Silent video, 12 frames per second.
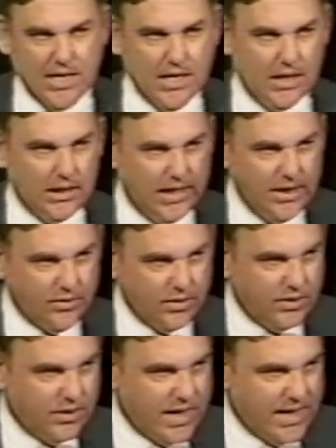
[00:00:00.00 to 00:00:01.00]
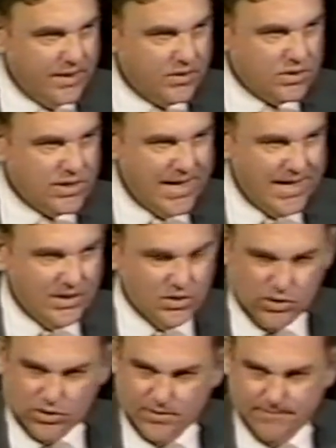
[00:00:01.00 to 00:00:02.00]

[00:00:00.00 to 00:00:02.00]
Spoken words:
a leader in the United States